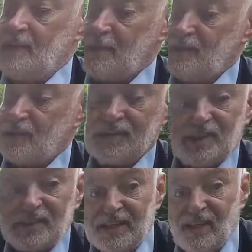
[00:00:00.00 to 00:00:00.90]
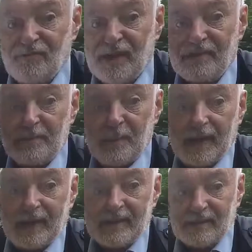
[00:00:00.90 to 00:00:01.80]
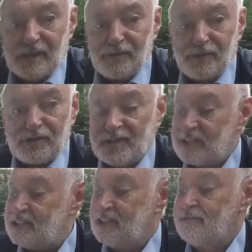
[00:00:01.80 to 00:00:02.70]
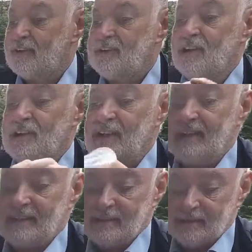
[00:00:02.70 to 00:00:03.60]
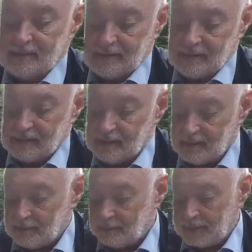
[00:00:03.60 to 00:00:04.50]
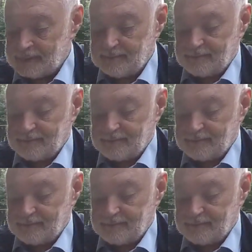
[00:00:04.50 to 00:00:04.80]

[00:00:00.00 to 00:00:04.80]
As you can see, they're not very big. I don't know if you can see any difference on that, but